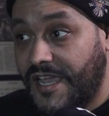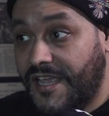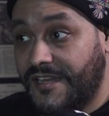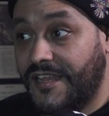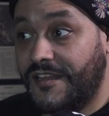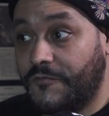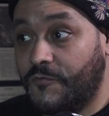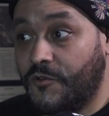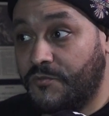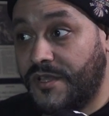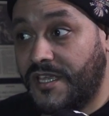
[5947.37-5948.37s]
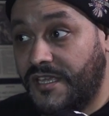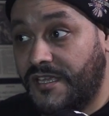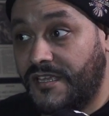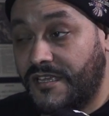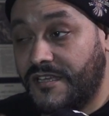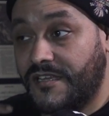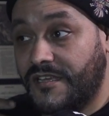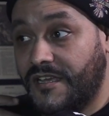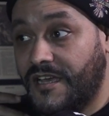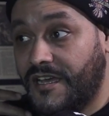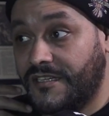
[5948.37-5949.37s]
then it will be
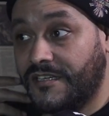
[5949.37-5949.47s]
an